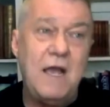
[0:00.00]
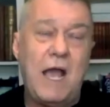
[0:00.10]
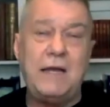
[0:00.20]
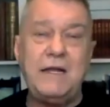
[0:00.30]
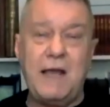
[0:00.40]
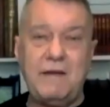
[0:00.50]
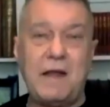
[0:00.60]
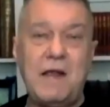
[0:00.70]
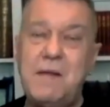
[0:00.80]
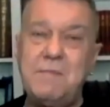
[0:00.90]
And
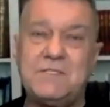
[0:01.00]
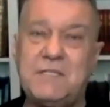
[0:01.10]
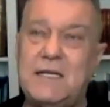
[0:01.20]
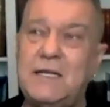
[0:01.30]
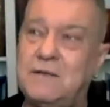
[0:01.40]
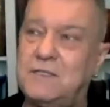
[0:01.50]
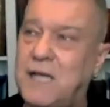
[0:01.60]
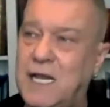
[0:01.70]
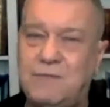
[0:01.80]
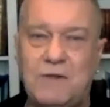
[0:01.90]
I remember sitting here at the
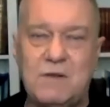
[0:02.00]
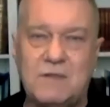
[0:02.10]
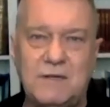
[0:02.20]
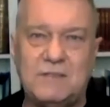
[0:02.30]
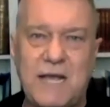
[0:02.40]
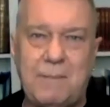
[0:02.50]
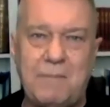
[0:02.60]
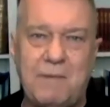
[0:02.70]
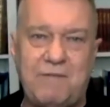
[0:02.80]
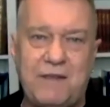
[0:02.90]
start of it, kind of, you know, tapping
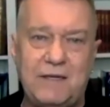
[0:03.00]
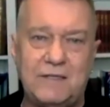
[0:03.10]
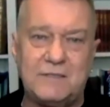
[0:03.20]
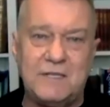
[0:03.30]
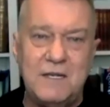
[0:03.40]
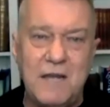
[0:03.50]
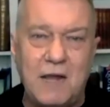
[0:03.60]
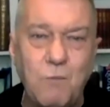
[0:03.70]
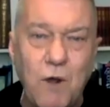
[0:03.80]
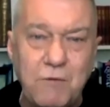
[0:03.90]
my fingers
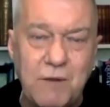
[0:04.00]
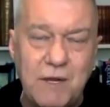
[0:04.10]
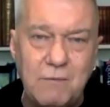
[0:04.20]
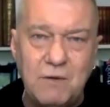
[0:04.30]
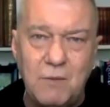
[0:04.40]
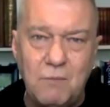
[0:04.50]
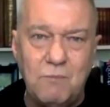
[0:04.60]
and wondering, you know,